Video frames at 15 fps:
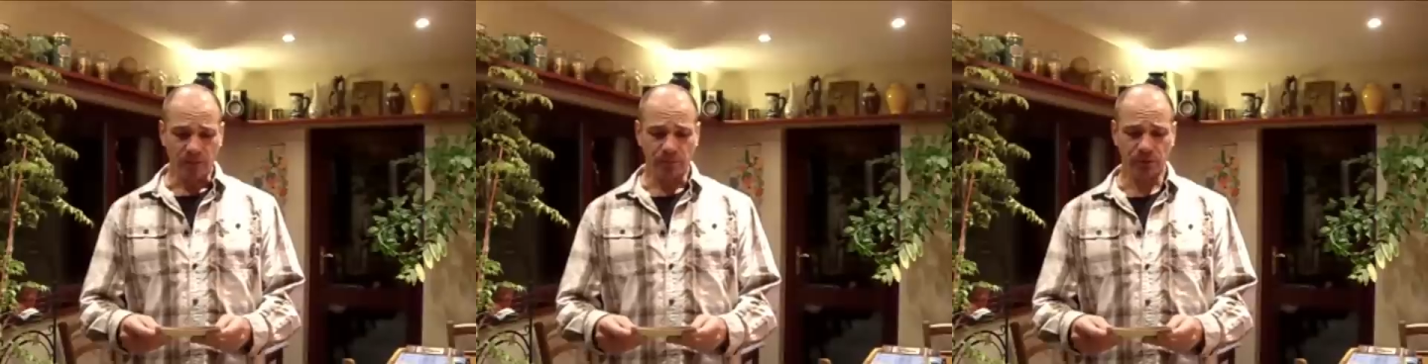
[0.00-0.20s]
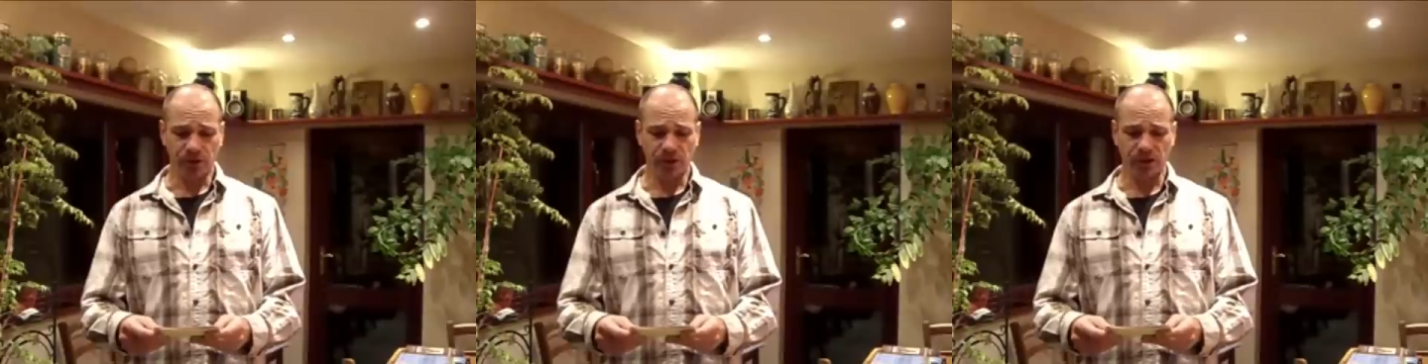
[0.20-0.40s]

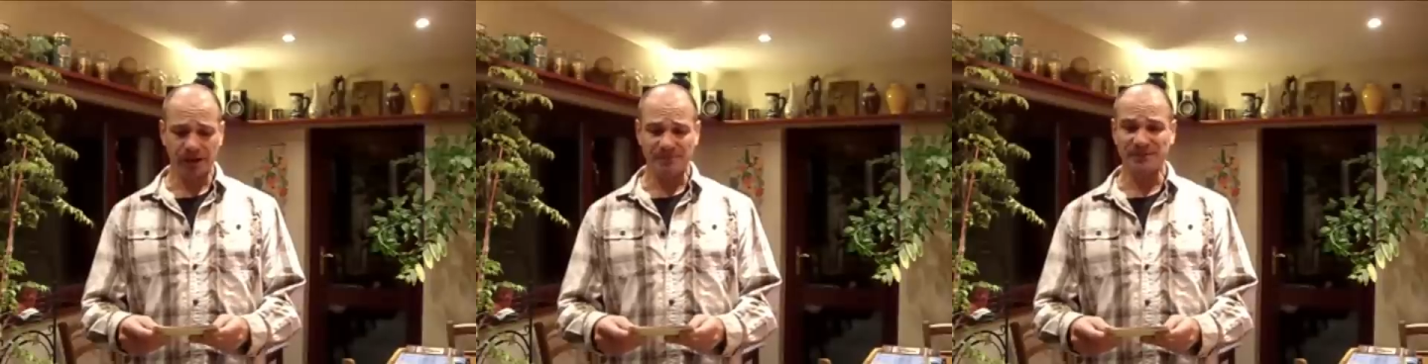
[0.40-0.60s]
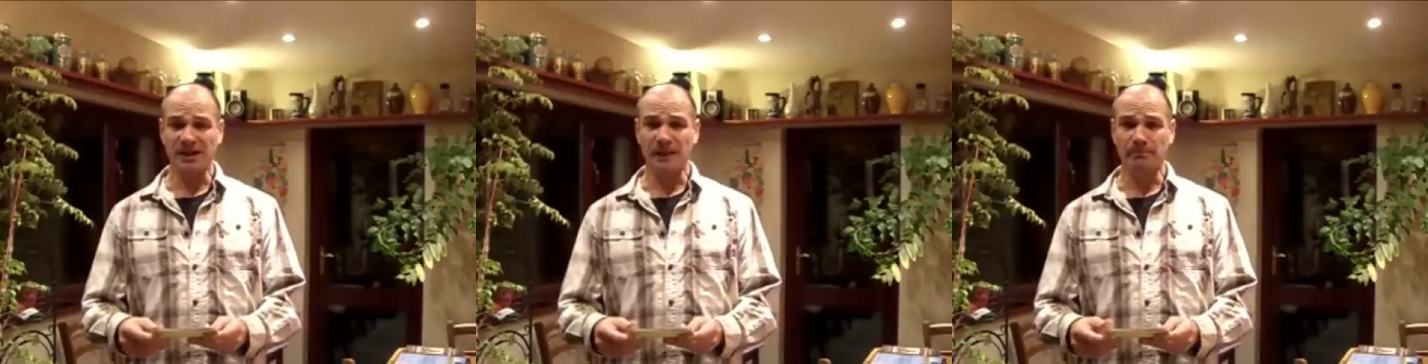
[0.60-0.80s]
Putting your
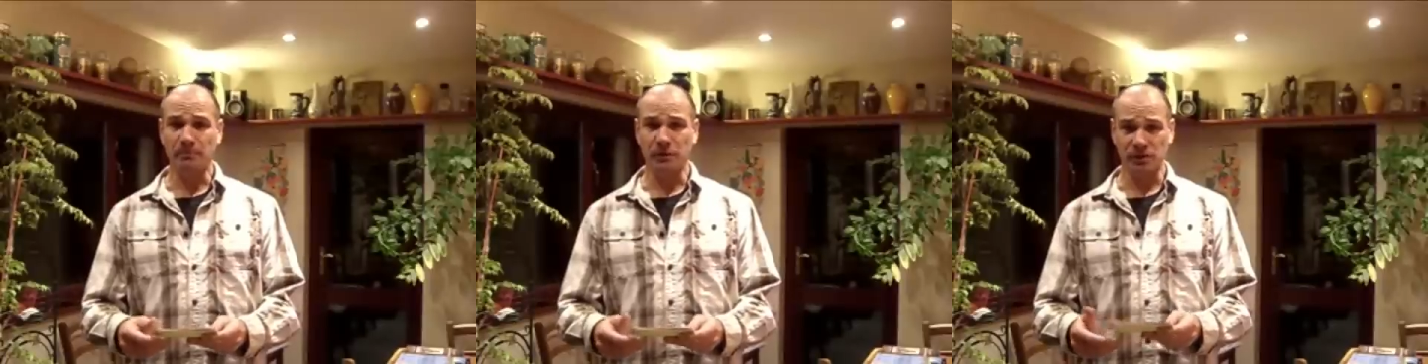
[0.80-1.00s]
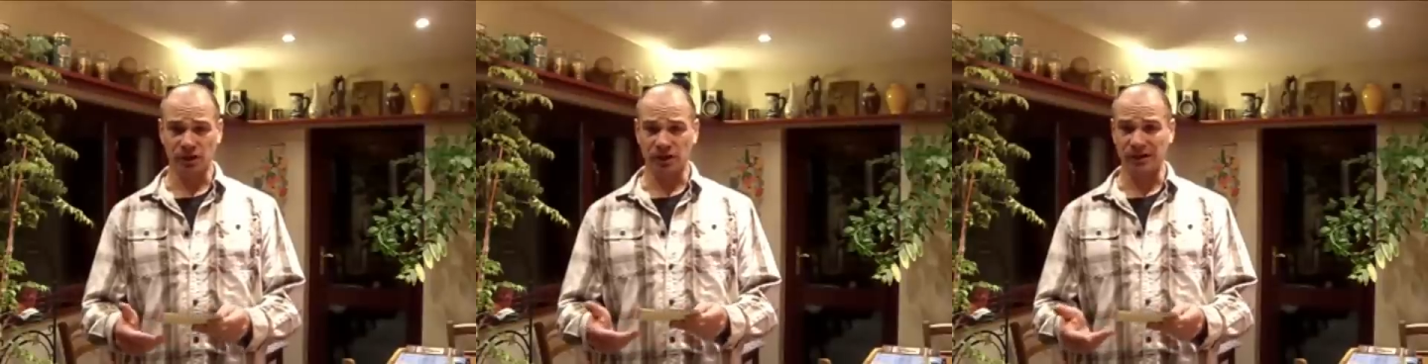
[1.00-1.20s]
lips up,
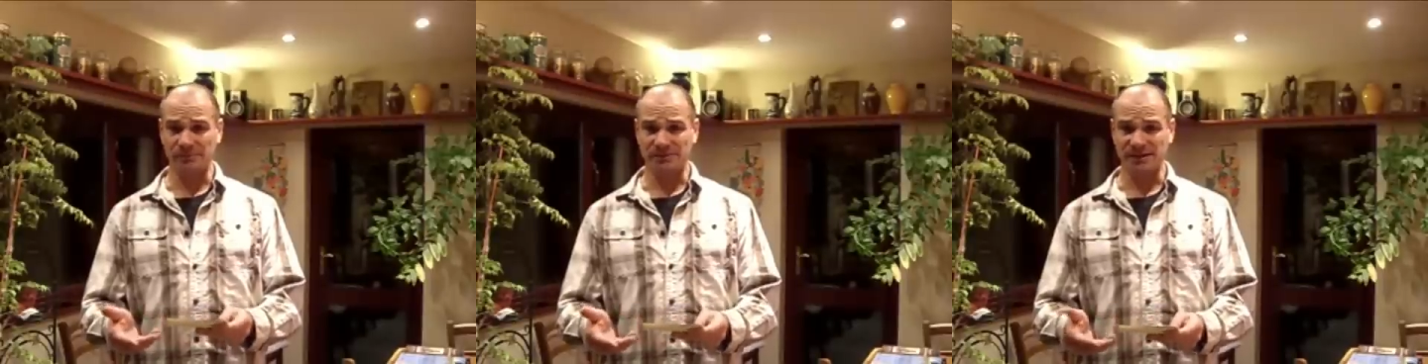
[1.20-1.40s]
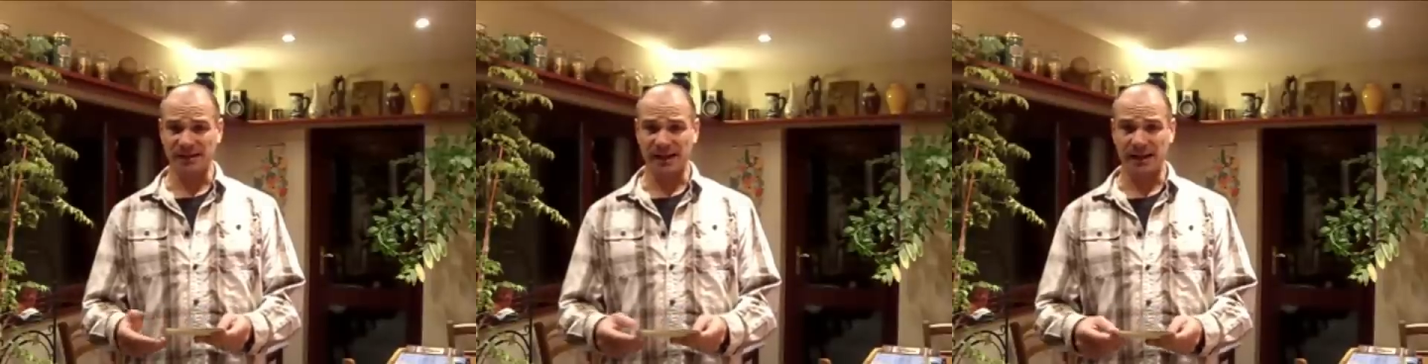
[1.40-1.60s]
pushing your
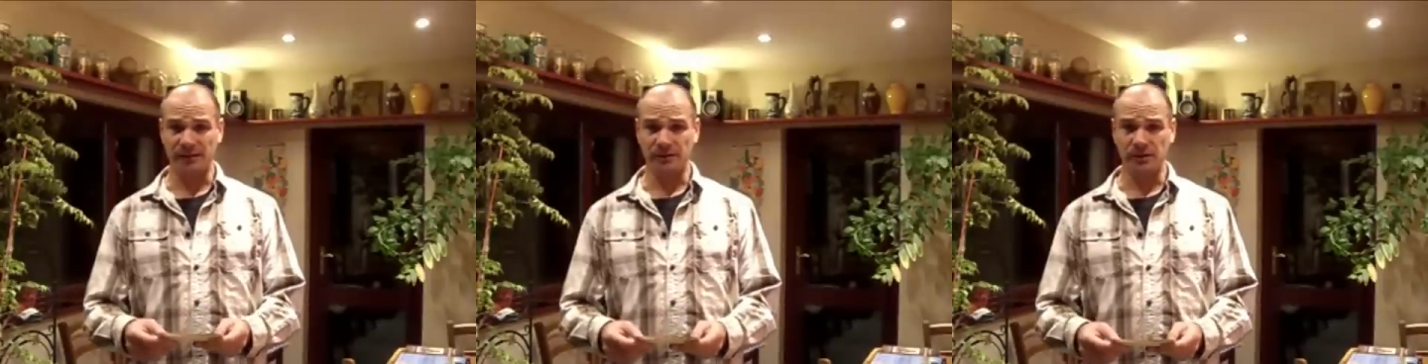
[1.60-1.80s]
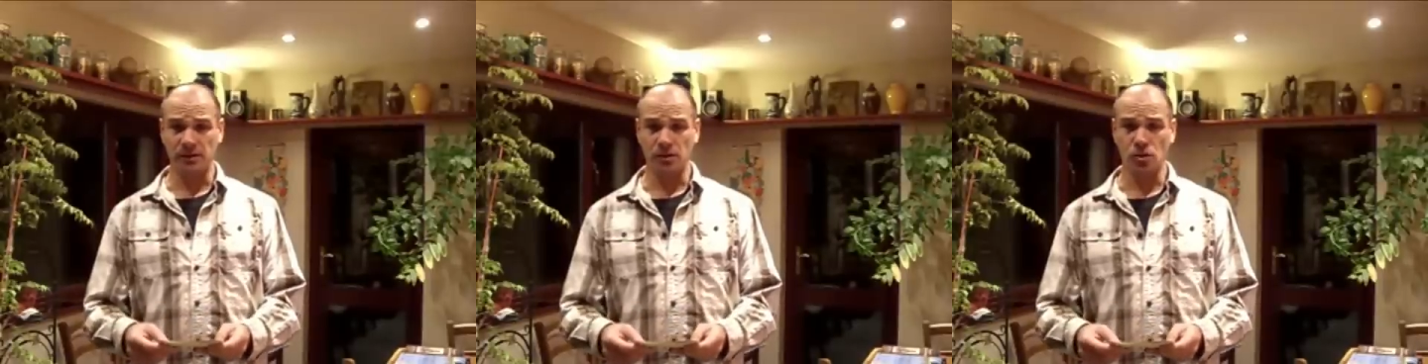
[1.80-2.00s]
lips
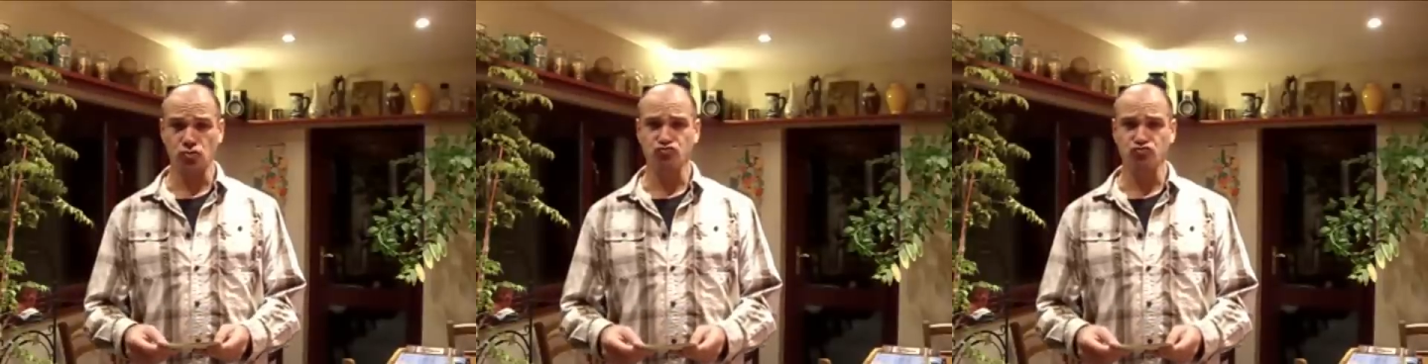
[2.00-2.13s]
down,